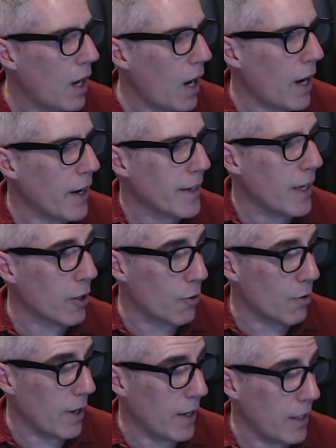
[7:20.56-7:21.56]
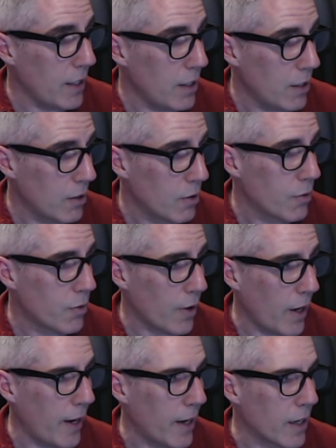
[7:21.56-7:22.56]
I get gray for
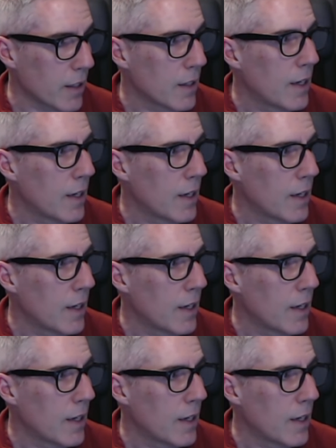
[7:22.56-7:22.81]
hair,